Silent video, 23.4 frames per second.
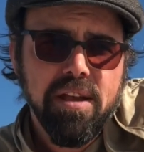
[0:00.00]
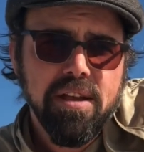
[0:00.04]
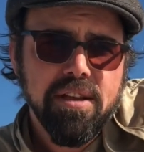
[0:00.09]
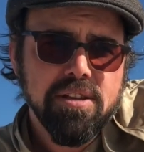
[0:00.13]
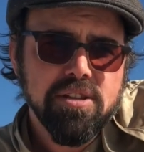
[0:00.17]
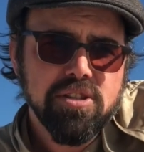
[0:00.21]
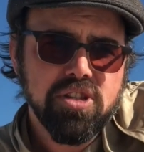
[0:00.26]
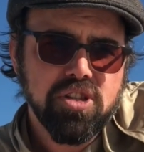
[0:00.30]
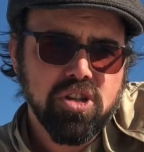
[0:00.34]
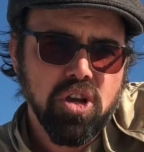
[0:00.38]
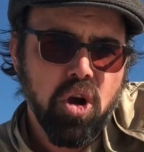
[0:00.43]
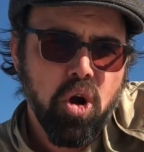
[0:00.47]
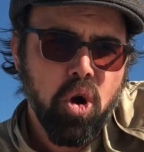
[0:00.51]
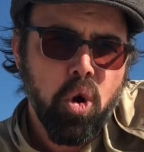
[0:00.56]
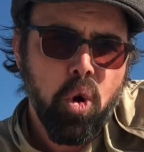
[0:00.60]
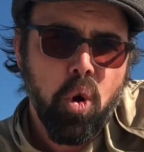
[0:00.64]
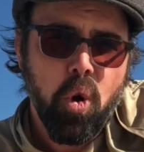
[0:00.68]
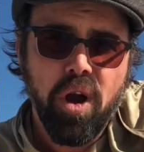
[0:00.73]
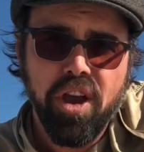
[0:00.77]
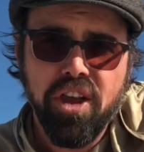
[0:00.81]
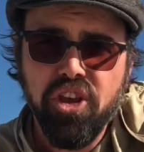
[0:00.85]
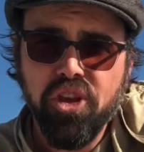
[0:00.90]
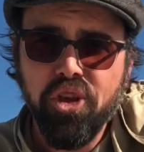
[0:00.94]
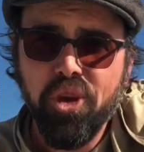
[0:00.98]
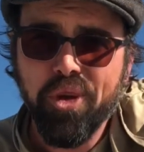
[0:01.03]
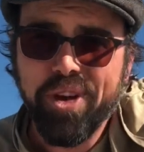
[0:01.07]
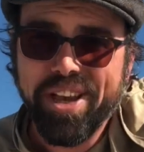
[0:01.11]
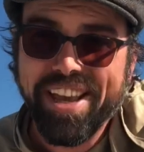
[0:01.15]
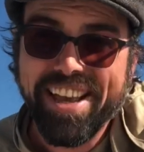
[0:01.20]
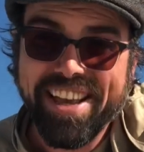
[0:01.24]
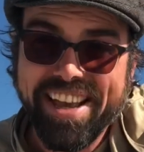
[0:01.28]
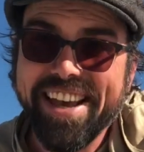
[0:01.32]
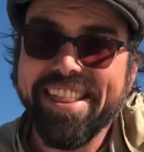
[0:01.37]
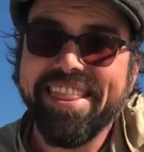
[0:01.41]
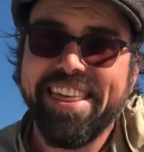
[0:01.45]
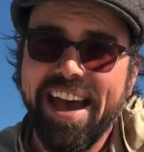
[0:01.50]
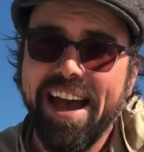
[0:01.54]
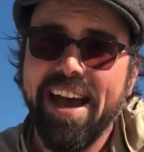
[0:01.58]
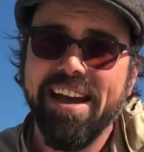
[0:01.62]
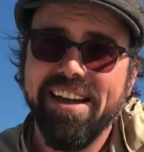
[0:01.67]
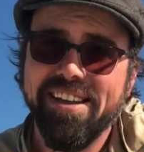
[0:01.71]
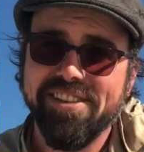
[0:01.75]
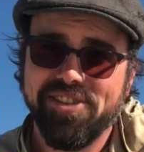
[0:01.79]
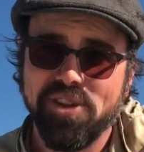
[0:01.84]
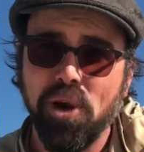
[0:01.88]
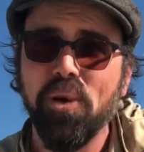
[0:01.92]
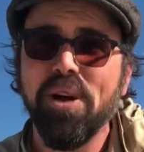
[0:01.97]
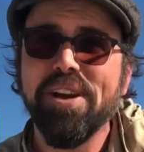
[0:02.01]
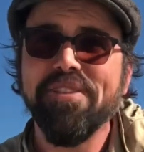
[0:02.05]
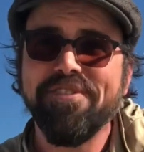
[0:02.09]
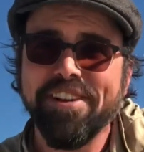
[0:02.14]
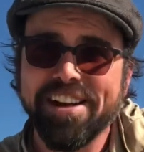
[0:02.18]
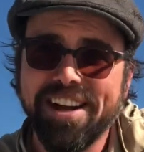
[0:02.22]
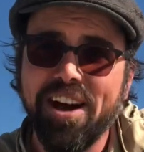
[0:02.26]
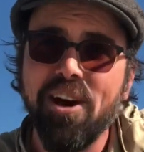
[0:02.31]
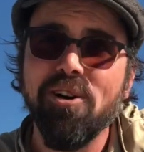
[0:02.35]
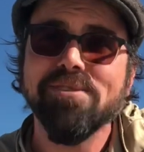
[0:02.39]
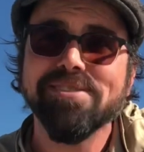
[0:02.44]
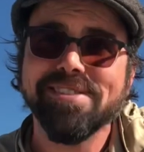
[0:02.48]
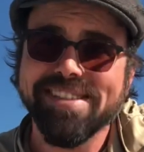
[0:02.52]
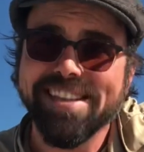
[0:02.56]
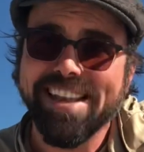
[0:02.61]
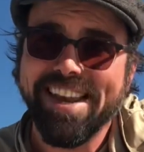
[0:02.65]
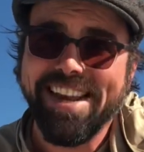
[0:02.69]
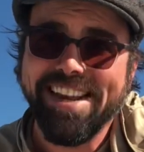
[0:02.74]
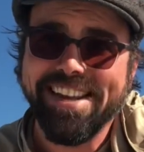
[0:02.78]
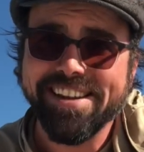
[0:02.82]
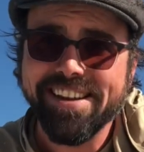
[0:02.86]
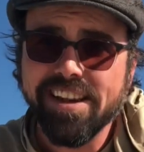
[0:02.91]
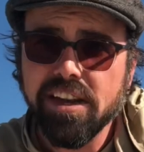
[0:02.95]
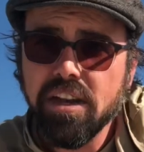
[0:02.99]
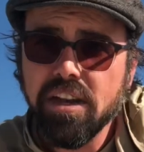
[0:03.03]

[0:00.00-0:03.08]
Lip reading: So you can so if it goes late,